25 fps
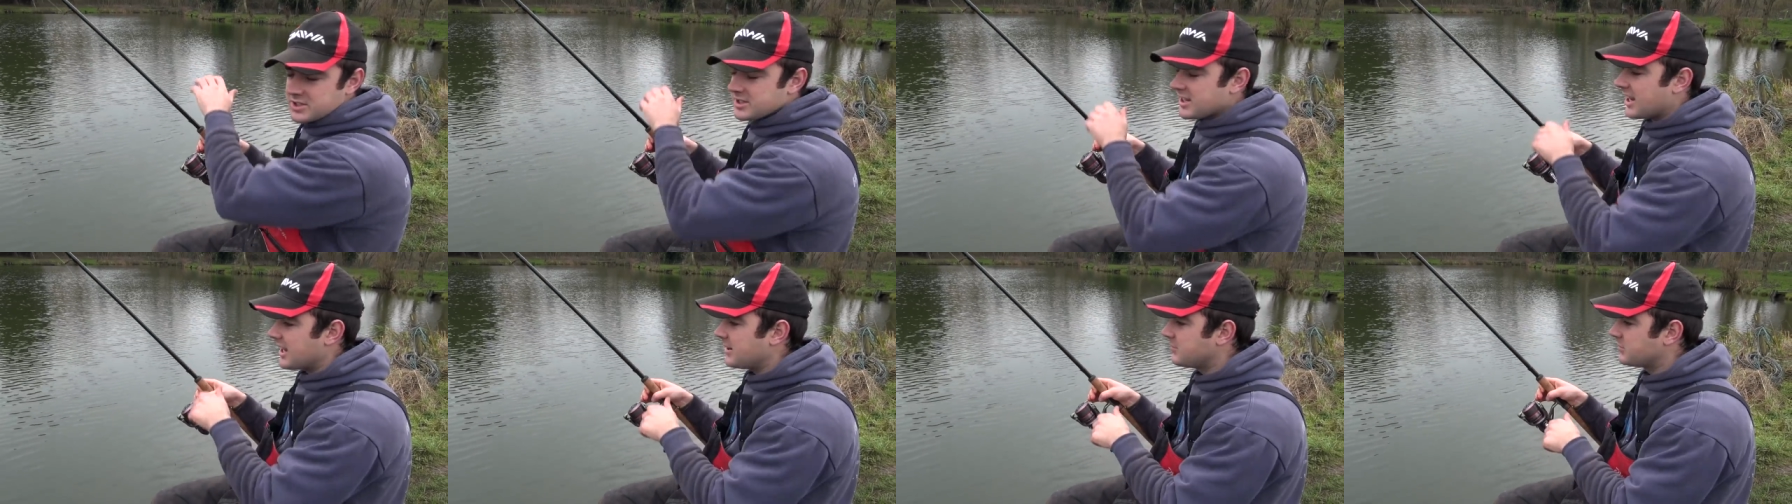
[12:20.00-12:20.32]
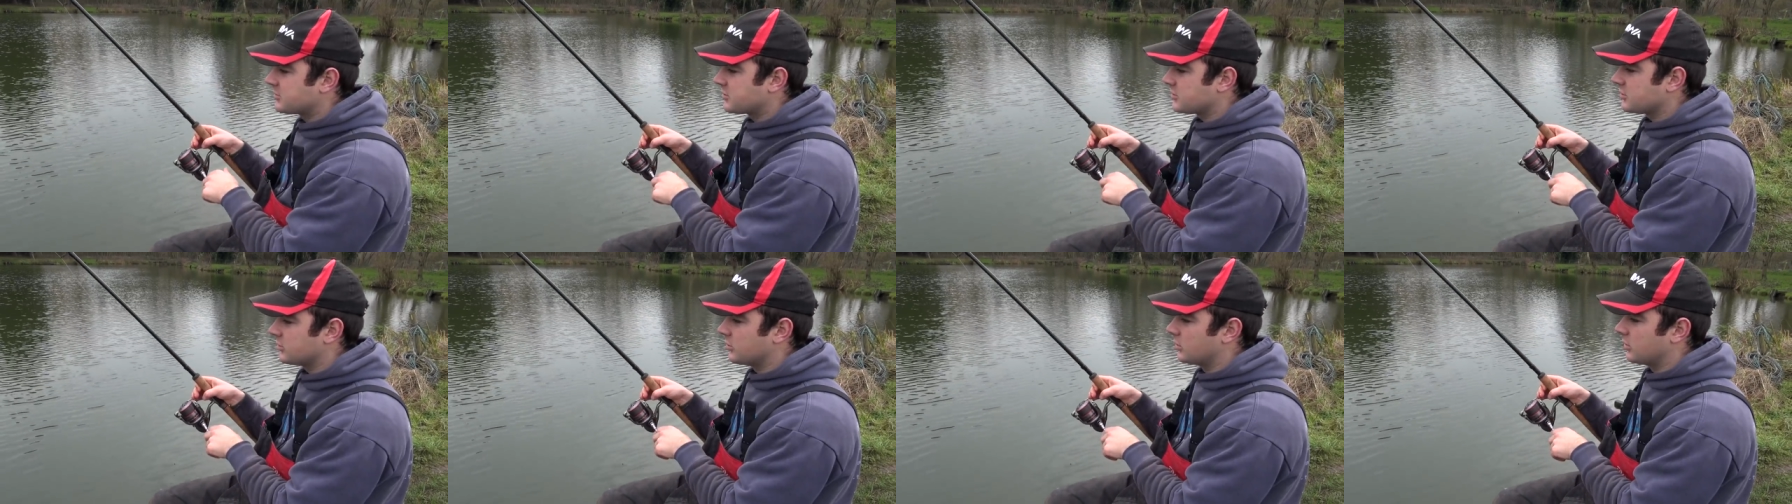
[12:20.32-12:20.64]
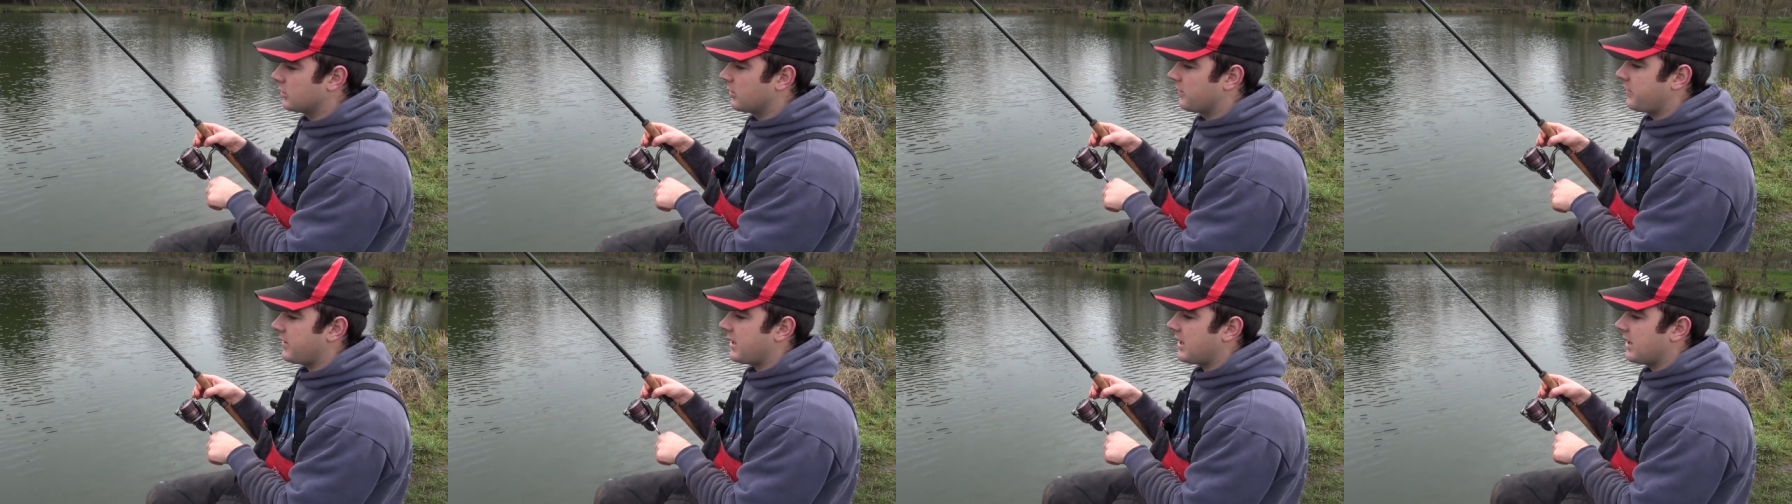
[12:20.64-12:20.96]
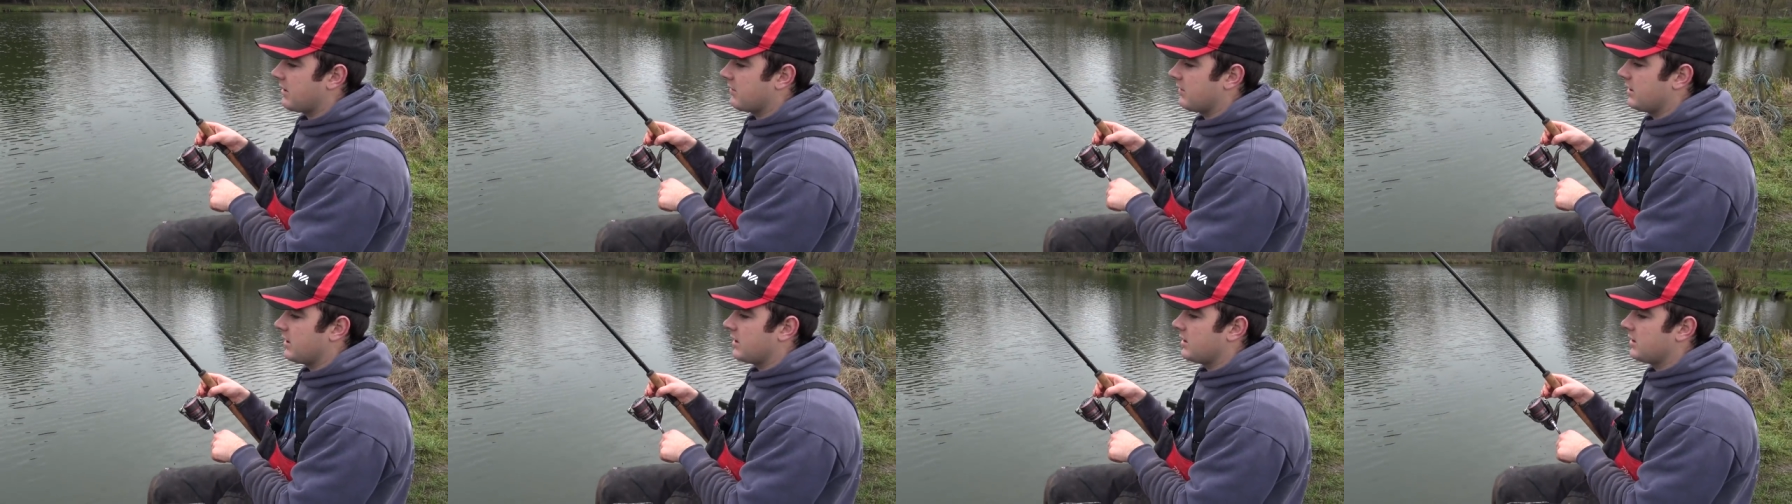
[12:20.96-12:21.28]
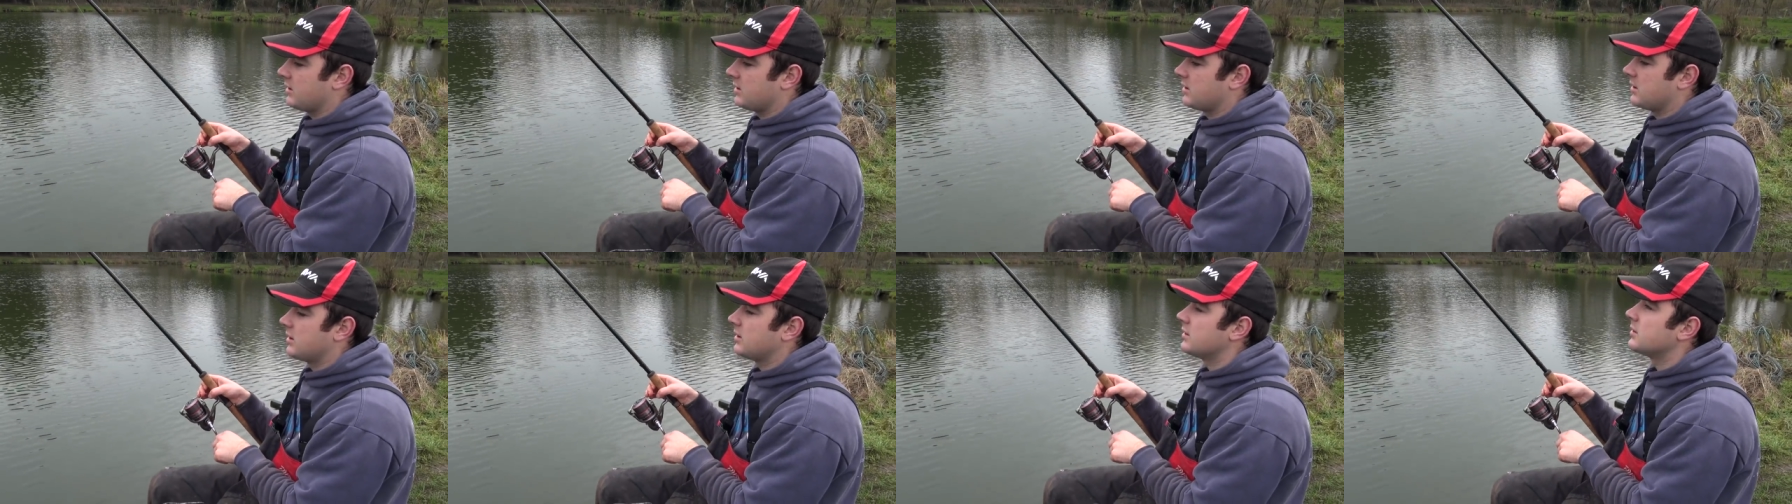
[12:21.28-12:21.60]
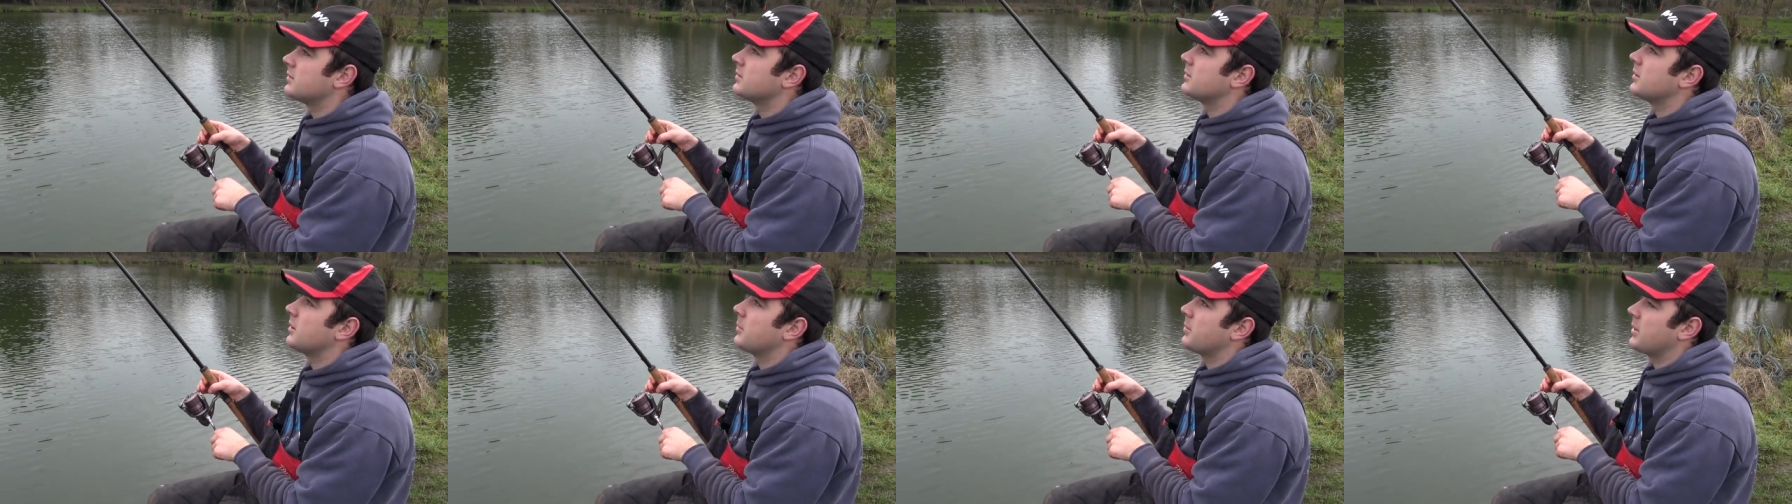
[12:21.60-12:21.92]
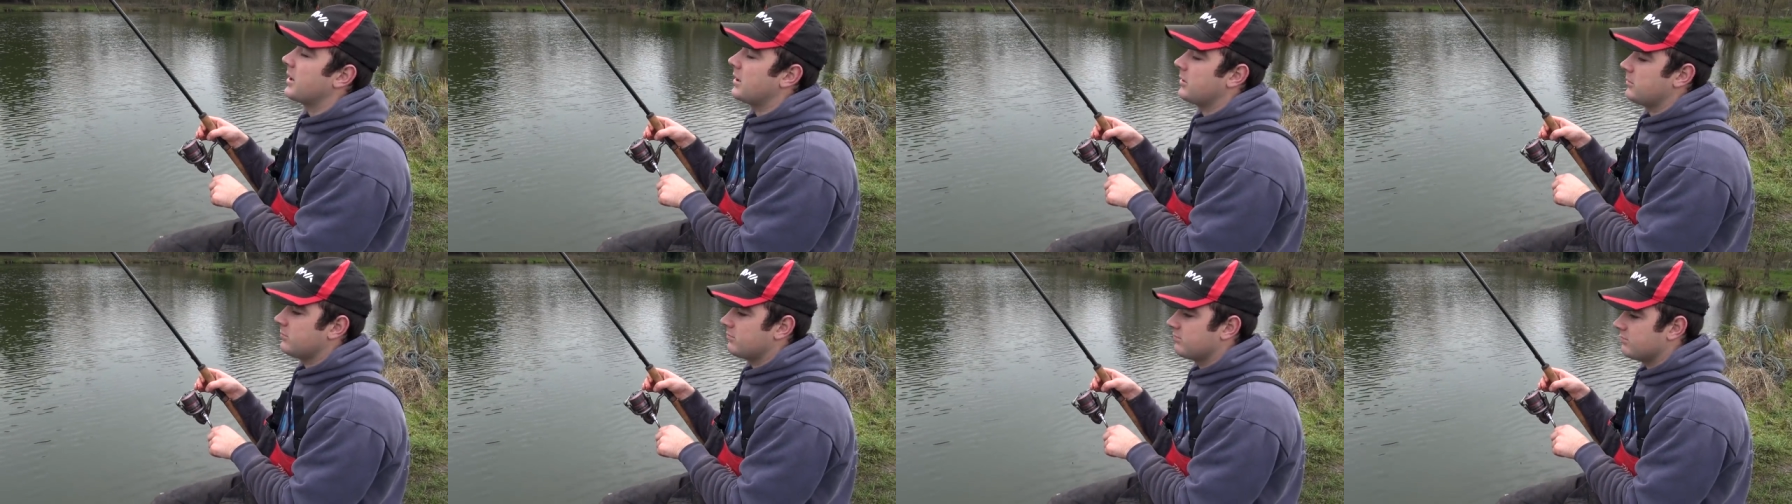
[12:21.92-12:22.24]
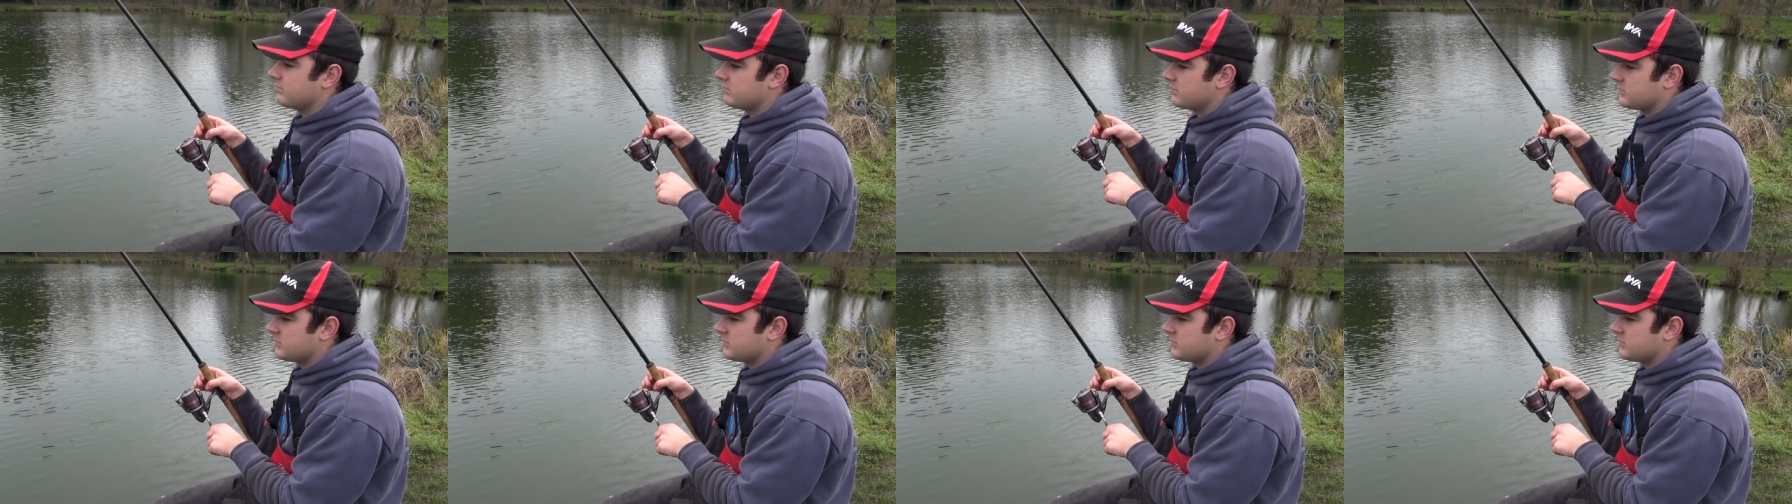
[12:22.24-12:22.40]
same sort of area. About